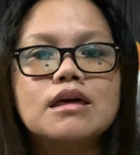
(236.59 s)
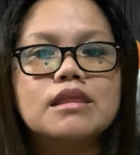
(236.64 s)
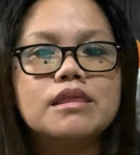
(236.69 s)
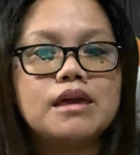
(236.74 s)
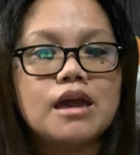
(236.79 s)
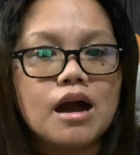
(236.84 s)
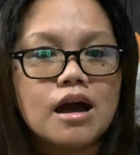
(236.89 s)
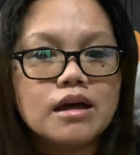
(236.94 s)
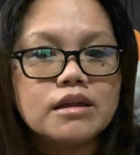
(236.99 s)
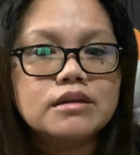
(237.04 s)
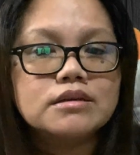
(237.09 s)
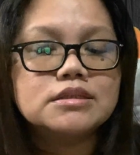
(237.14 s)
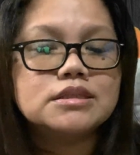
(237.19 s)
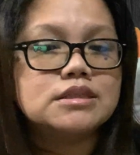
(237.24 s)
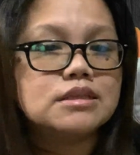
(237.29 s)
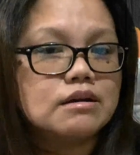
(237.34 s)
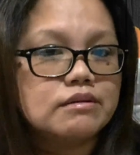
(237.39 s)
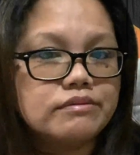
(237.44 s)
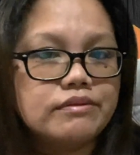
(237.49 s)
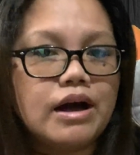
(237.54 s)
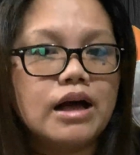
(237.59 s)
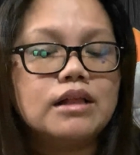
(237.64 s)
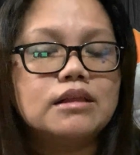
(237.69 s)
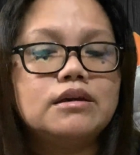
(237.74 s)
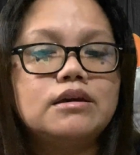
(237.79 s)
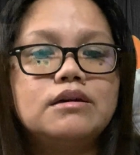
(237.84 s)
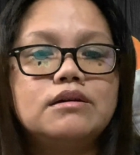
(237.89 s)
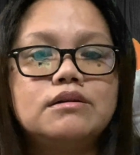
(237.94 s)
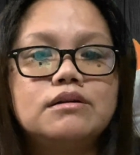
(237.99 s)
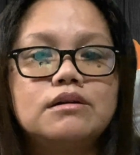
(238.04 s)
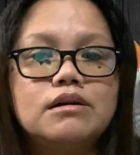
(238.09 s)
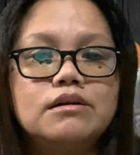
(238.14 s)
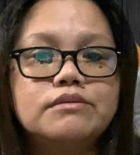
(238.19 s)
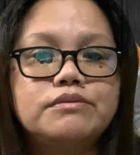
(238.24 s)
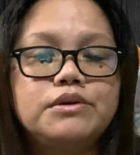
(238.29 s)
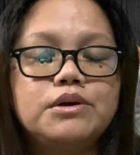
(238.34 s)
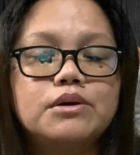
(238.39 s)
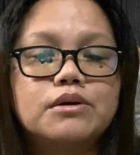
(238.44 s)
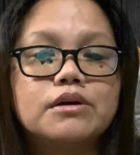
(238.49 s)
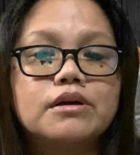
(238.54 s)
the honest value
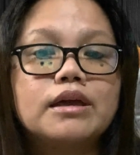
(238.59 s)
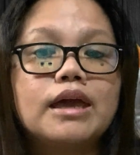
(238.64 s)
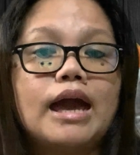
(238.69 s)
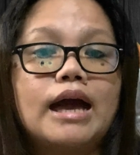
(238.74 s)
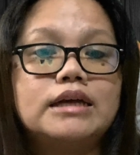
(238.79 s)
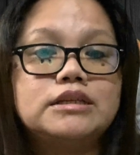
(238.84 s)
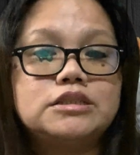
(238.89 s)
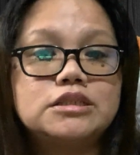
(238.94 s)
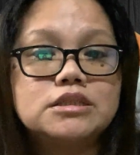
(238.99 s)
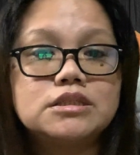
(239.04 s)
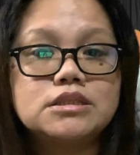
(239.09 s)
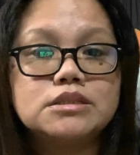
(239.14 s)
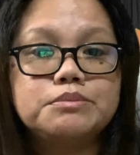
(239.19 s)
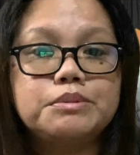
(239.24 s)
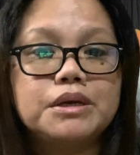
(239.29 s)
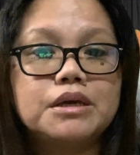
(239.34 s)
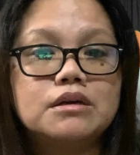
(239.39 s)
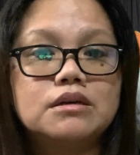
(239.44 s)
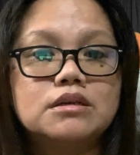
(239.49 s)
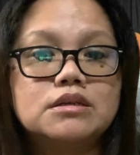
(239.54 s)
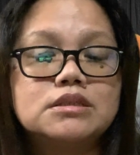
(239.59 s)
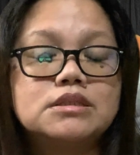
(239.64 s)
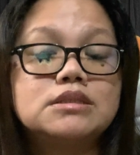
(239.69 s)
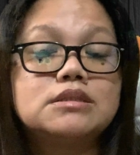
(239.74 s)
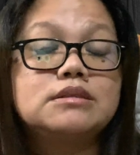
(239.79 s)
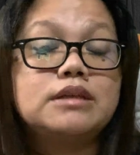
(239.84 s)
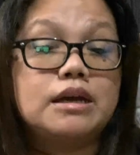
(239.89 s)
of your gadgets? Because